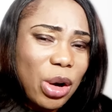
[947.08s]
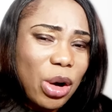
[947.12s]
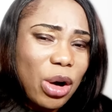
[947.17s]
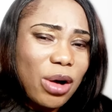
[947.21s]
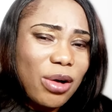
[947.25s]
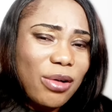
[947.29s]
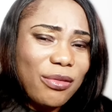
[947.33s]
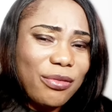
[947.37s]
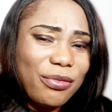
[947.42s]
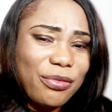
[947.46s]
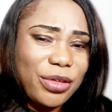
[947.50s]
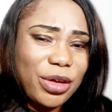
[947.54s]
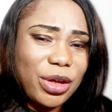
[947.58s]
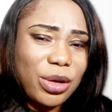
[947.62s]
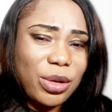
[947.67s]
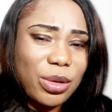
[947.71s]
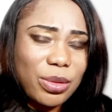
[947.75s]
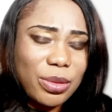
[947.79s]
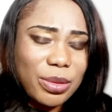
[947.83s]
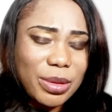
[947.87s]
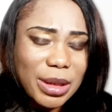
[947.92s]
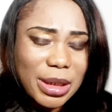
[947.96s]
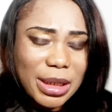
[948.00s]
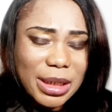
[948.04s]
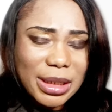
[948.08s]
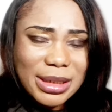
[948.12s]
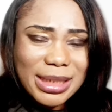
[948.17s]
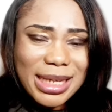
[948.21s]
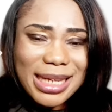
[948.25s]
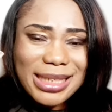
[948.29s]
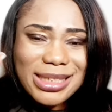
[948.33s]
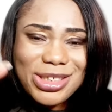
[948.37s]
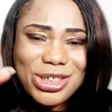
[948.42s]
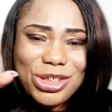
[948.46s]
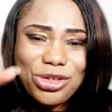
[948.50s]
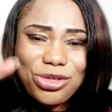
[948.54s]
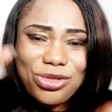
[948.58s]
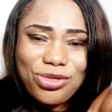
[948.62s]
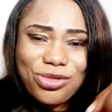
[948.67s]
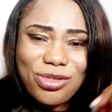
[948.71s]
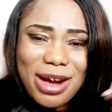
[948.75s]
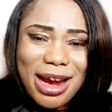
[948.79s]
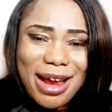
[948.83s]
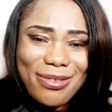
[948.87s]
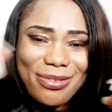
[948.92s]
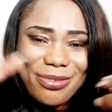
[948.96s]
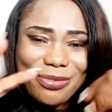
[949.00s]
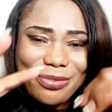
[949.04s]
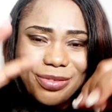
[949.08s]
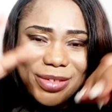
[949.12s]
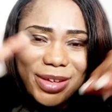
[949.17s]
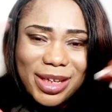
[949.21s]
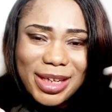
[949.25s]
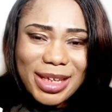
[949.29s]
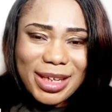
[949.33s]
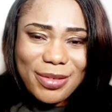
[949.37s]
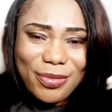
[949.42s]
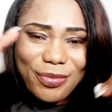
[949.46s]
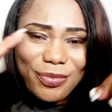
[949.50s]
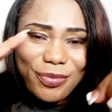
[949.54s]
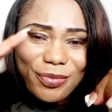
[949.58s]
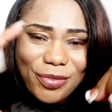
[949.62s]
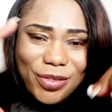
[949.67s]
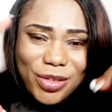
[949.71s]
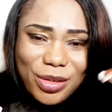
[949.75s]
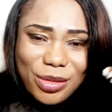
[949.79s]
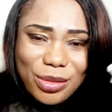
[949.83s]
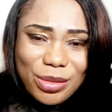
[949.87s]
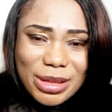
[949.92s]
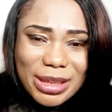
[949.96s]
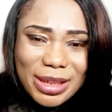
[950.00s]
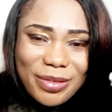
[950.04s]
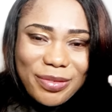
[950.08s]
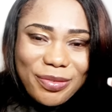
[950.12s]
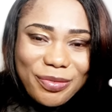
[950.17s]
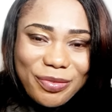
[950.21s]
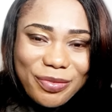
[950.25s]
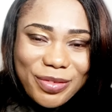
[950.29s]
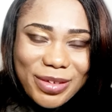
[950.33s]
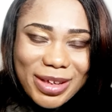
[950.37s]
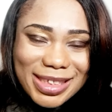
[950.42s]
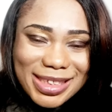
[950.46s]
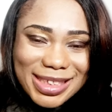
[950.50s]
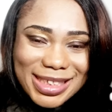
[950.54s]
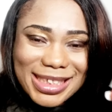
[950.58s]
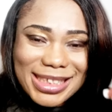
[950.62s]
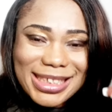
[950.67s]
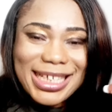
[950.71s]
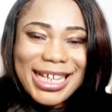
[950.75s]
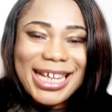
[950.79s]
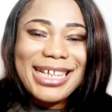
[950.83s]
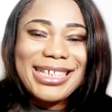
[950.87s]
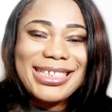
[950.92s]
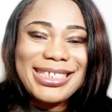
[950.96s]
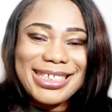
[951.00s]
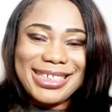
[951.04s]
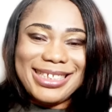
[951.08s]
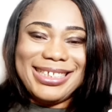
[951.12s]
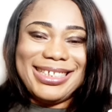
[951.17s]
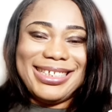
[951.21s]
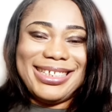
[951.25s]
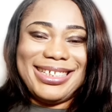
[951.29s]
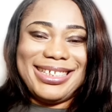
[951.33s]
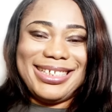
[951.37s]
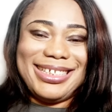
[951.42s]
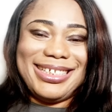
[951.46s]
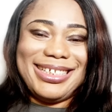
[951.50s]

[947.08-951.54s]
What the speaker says: of, you know, that traffic field infested